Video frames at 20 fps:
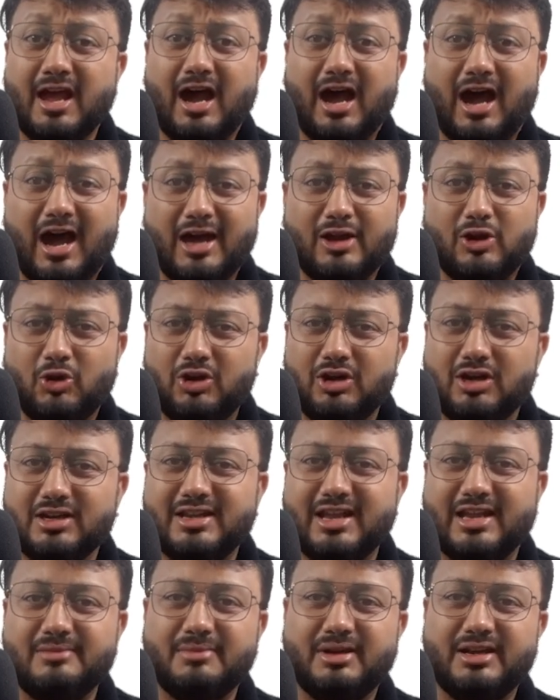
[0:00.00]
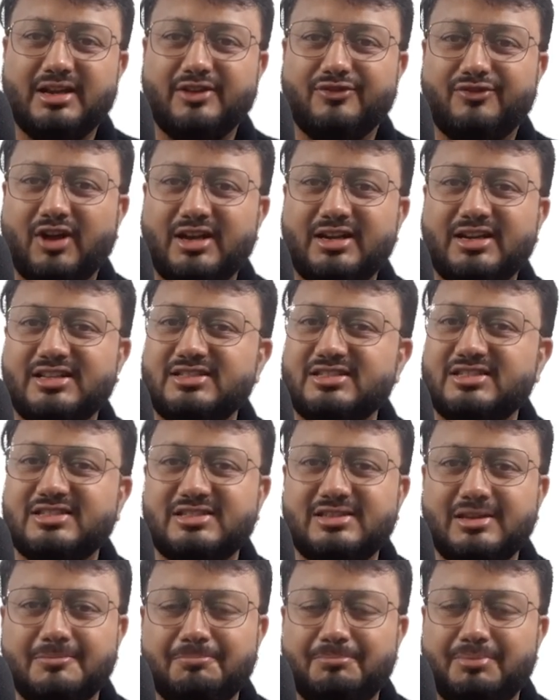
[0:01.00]
Aaroha can be defined in
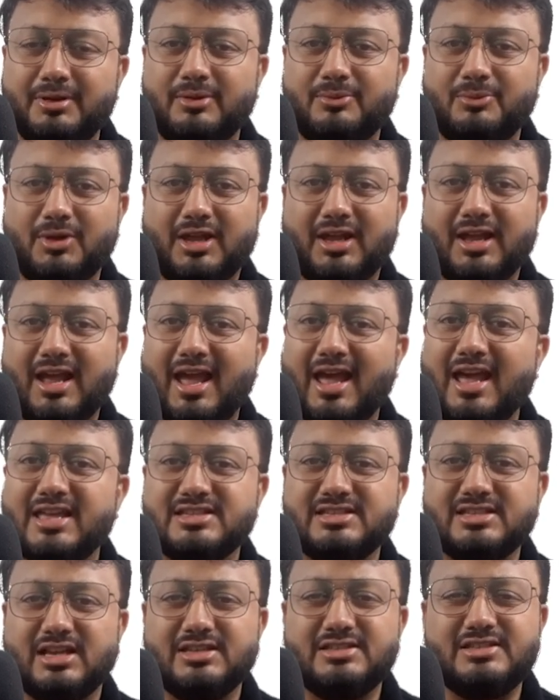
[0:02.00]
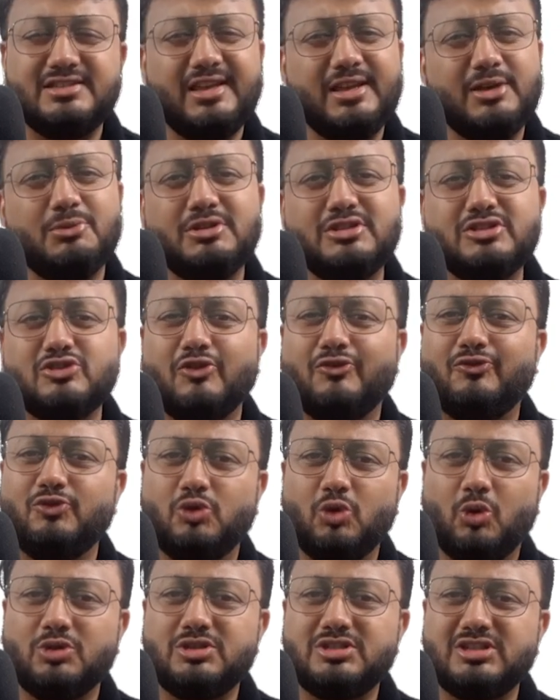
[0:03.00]
simple way as a sequence of
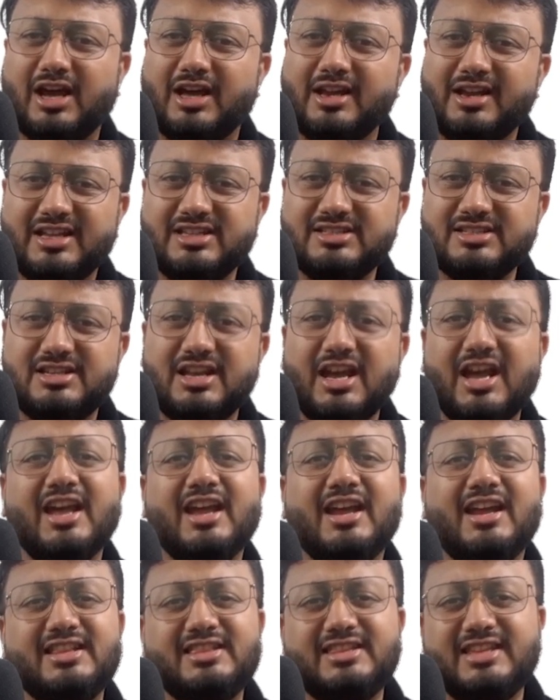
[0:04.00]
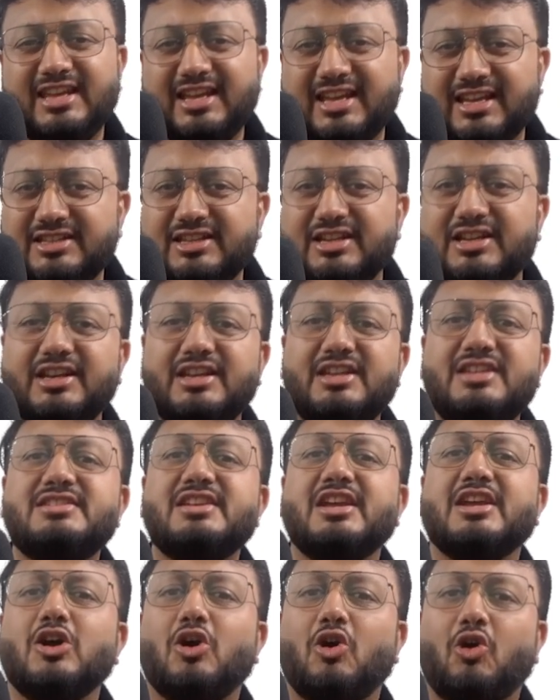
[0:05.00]
notes arranged in the
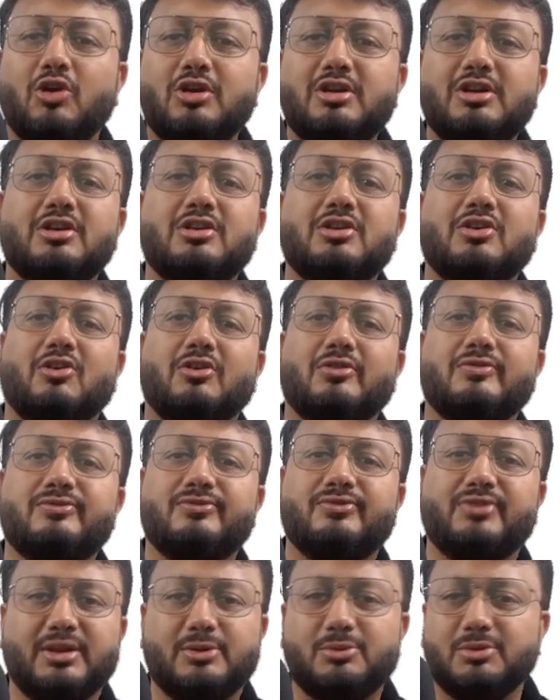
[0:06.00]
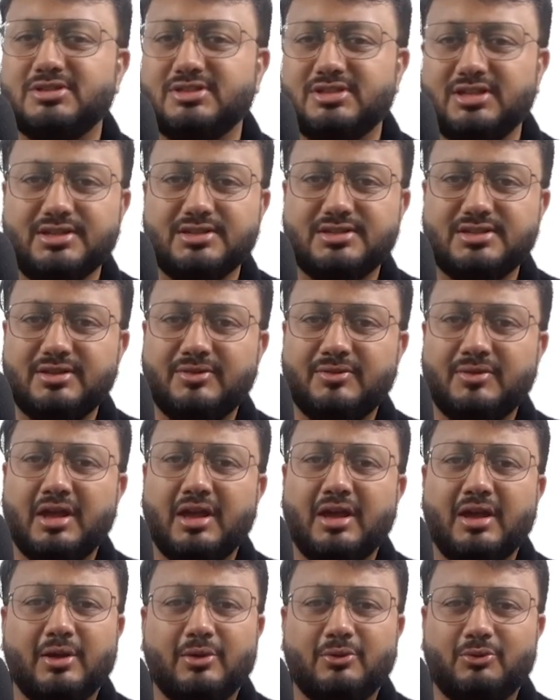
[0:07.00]
increasing order of frequencies,
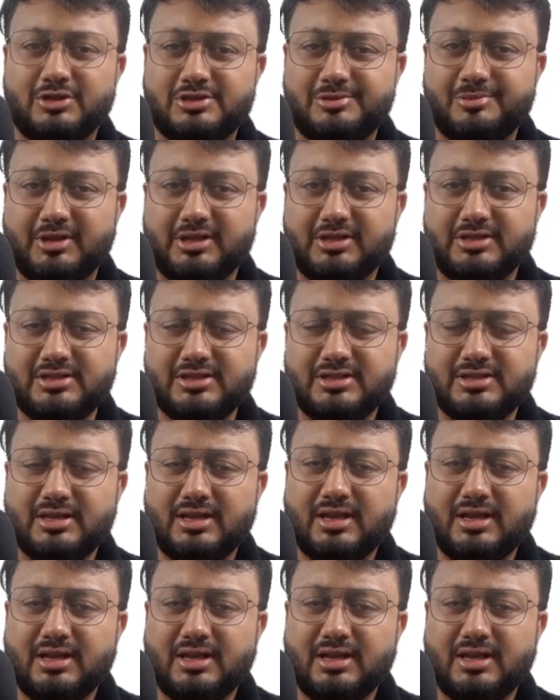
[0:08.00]
which means